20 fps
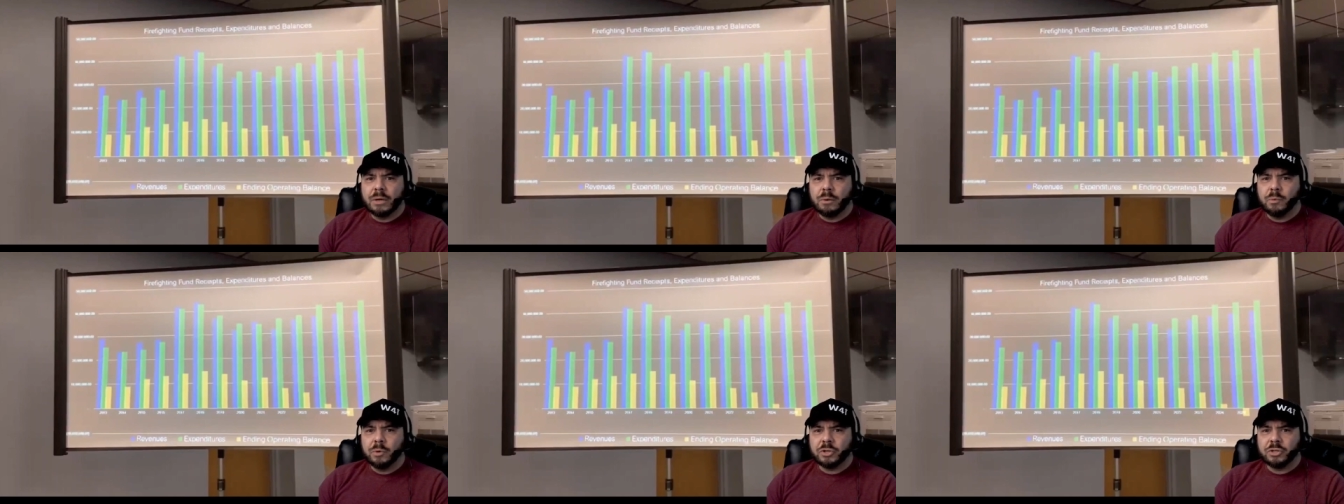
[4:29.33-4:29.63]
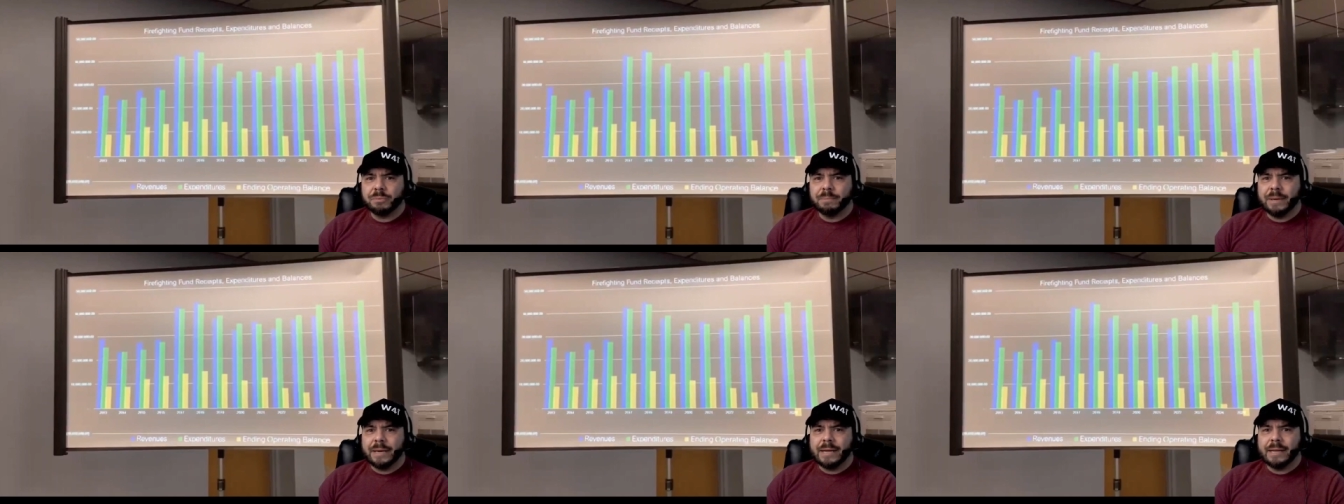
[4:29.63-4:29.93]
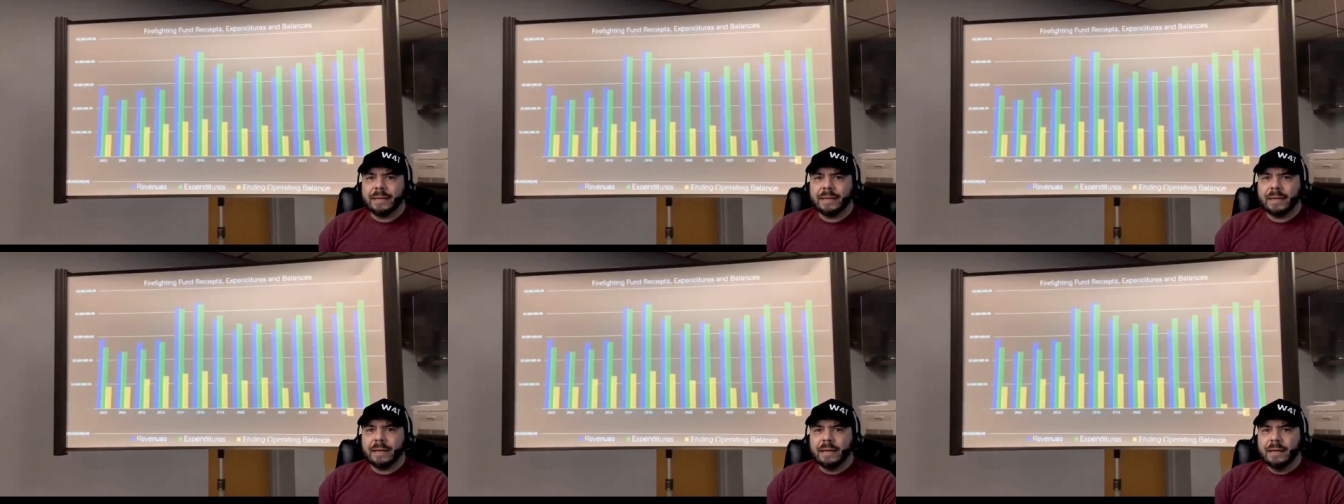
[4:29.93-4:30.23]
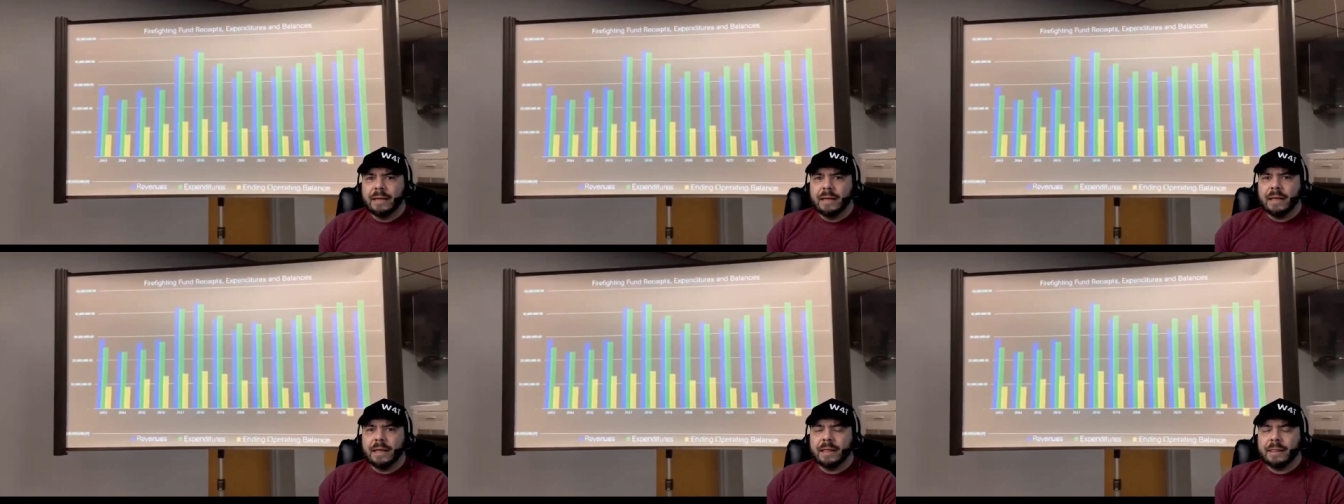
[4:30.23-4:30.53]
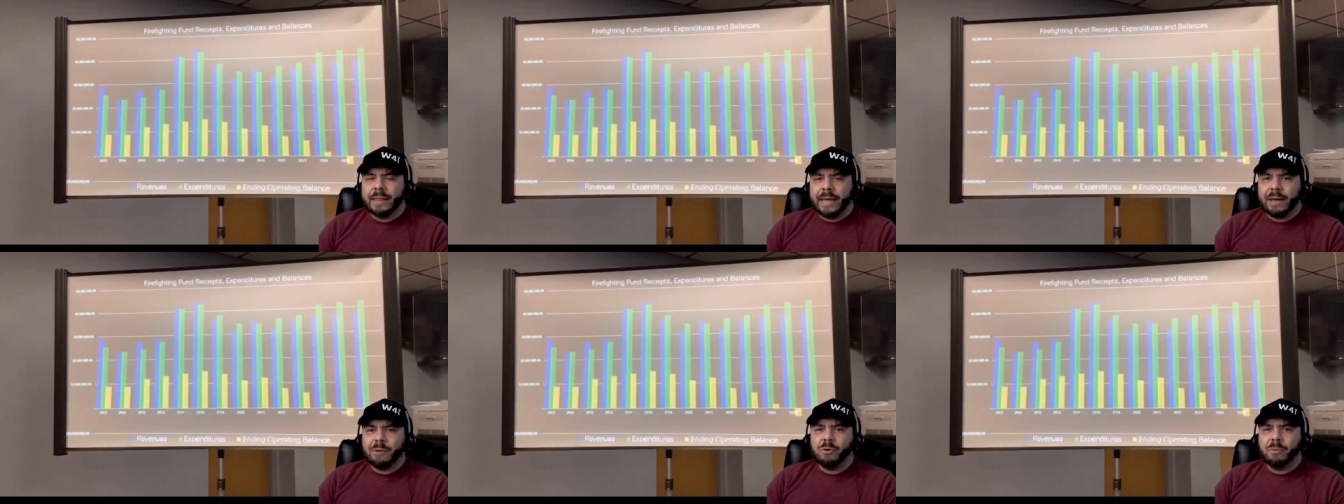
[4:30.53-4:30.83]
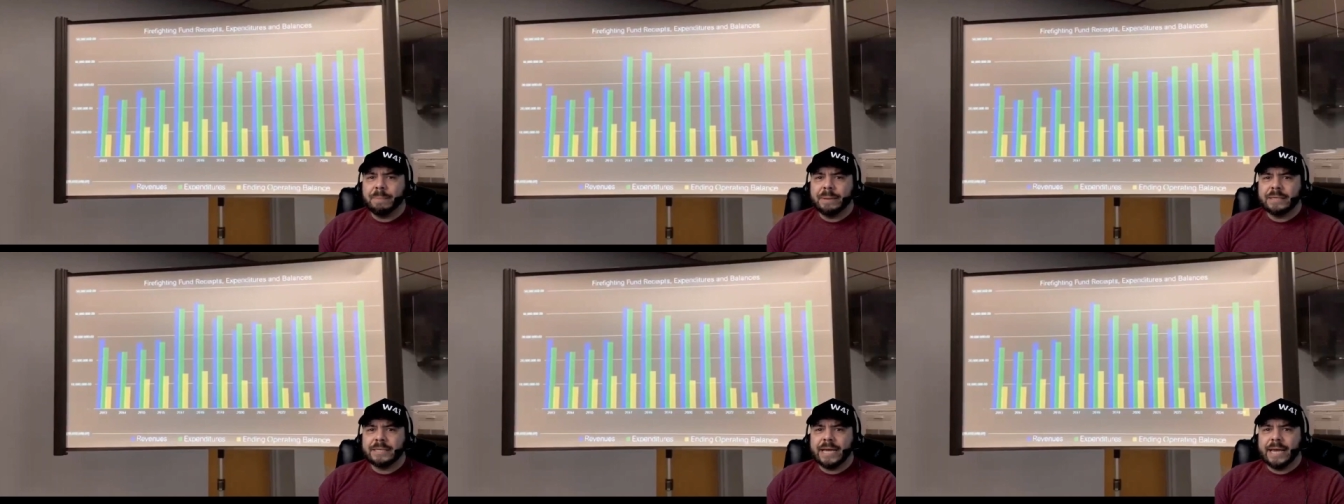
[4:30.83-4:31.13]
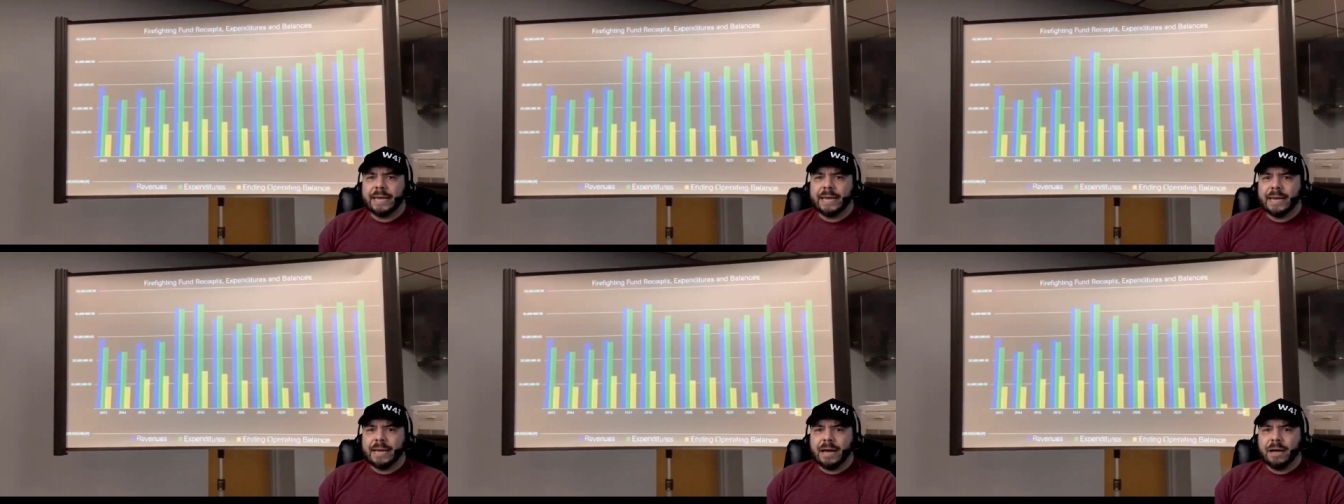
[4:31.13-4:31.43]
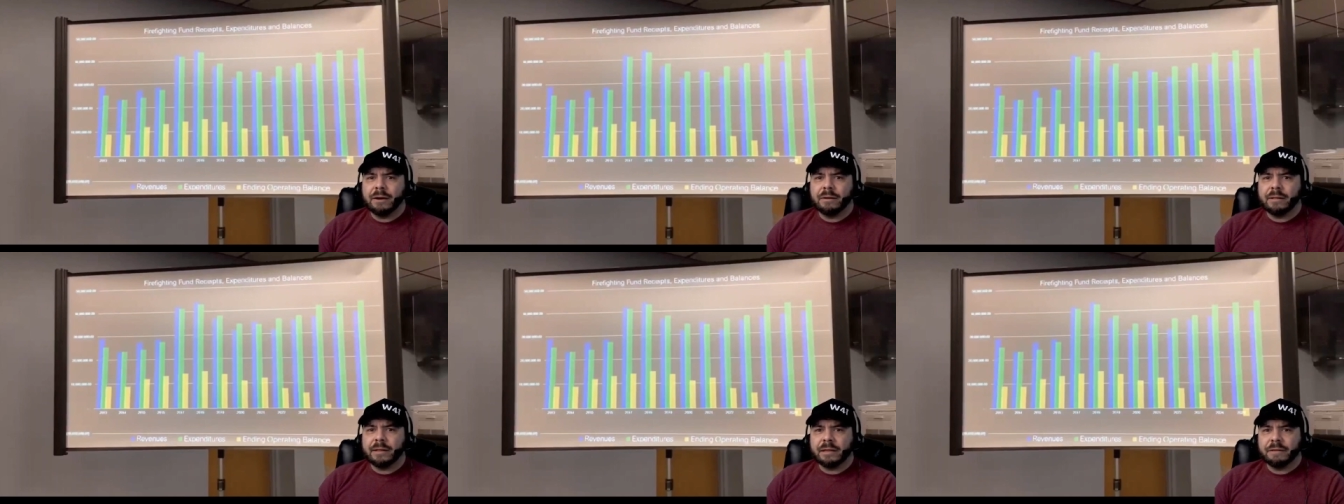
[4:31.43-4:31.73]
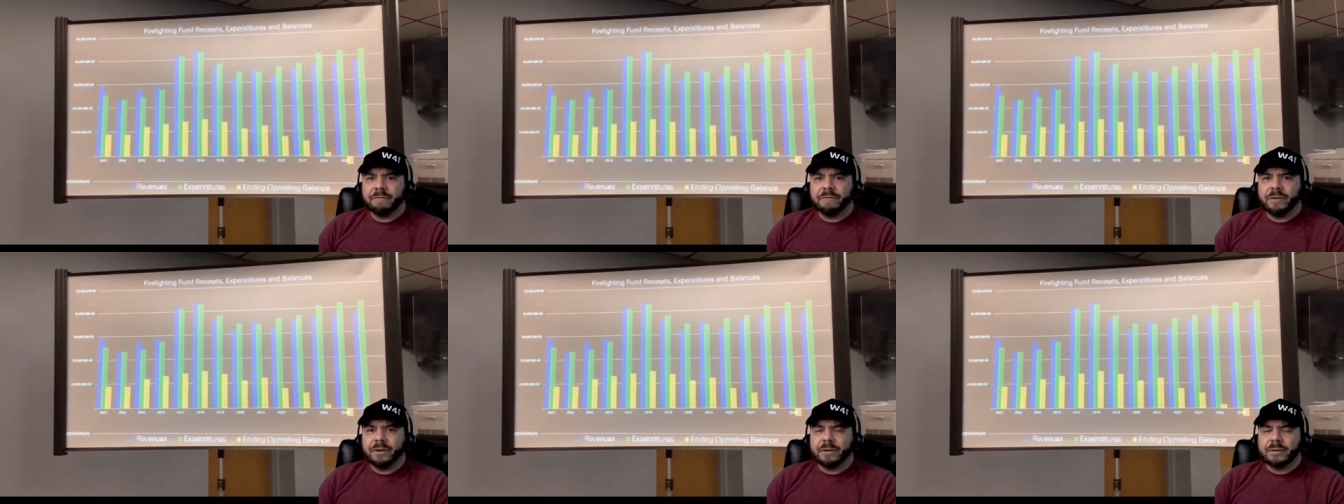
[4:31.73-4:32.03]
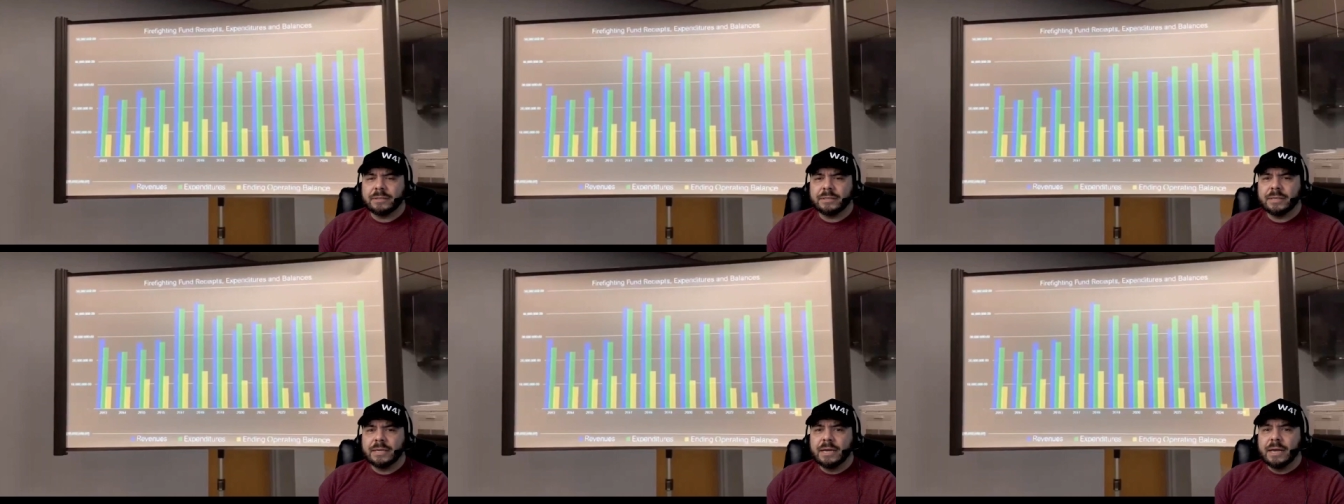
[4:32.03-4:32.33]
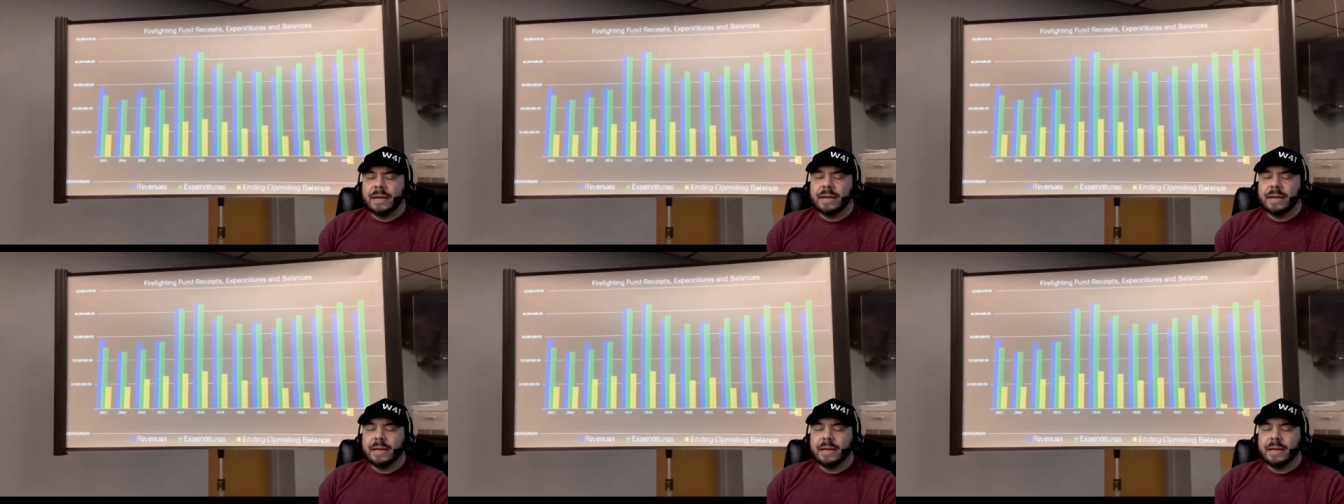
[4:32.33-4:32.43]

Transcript: which means they will be taking out of this fund.